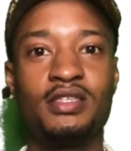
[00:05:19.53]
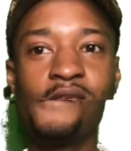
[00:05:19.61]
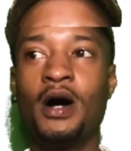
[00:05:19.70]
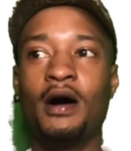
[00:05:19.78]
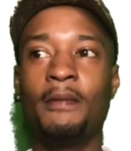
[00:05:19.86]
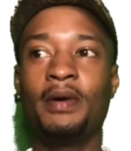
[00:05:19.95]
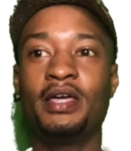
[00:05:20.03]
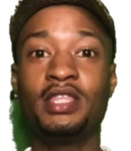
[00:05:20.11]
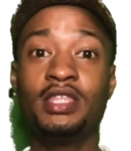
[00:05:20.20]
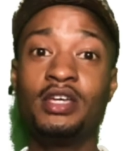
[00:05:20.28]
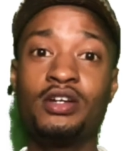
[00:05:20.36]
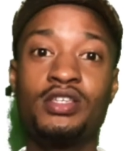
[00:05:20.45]
Um, and then
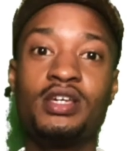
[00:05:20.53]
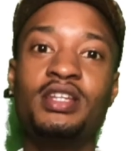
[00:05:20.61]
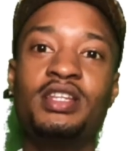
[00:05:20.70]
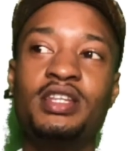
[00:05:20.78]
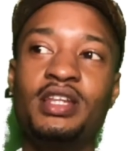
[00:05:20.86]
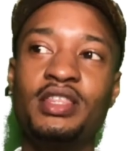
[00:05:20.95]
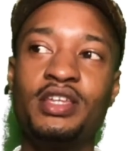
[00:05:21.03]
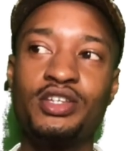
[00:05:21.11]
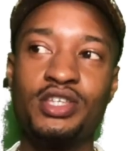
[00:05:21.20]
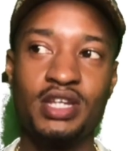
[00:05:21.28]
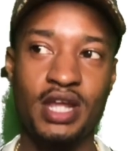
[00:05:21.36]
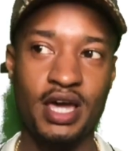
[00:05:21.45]
there's a there's a
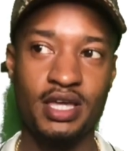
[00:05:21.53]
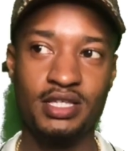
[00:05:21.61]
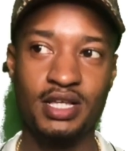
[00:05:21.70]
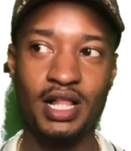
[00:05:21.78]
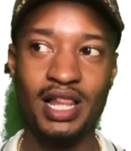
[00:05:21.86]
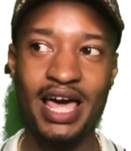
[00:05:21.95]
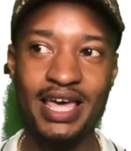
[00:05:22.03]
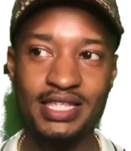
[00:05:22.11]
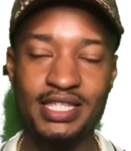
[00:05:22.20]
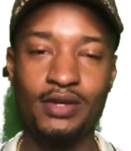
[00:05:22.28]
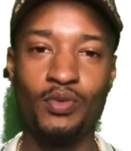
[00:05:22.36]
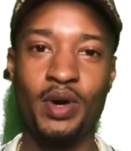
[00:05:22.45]
nice
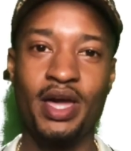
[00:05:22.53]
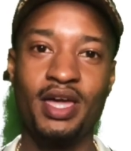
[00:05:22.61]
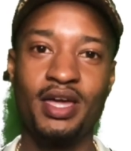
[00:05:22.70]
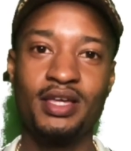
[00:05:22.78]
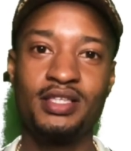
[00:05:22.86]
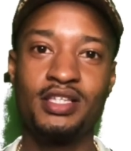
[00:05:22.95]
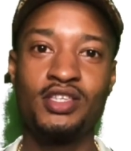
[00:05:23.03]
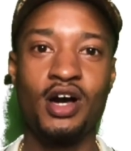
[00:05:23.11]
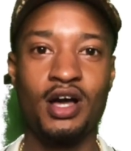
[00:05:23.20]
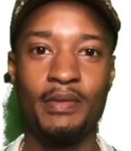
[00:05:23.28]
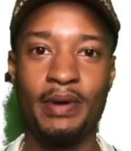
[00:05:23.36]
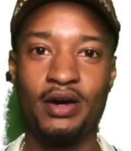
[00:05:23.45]
classy way to talk
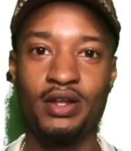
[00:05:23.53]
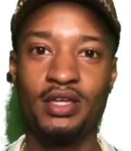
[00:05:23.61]
about it.